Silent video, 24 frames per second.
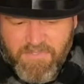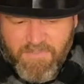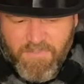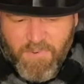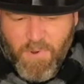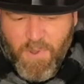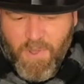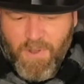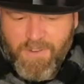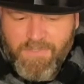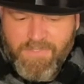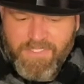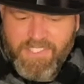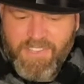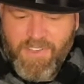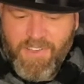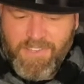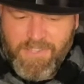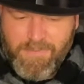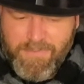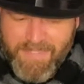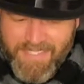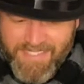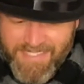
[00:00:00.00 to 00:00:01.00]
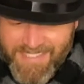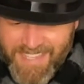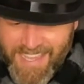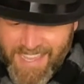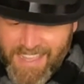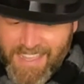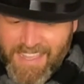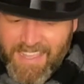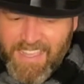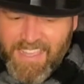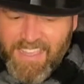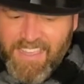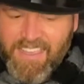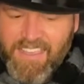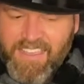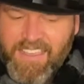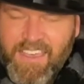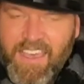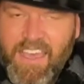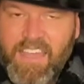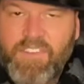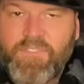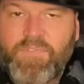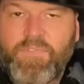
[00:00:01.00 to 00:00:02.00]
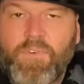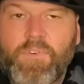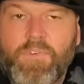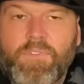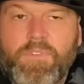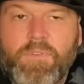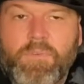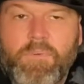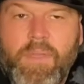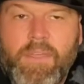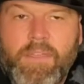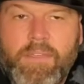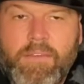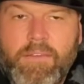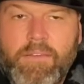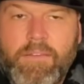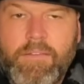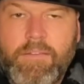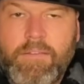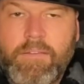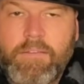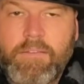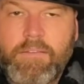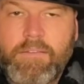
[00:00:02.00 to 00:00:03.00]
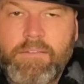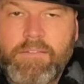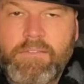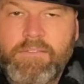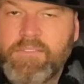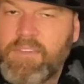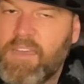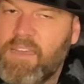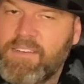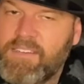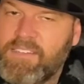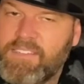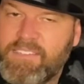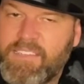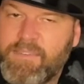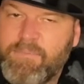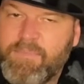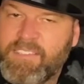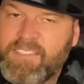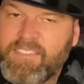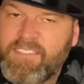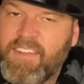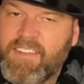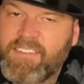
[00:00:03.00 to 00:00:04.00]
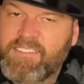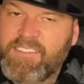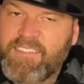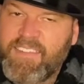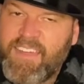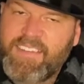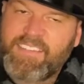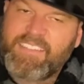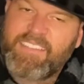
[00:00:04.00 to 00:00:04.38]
for all of its occupants. And for the record, Tiny Tim is not that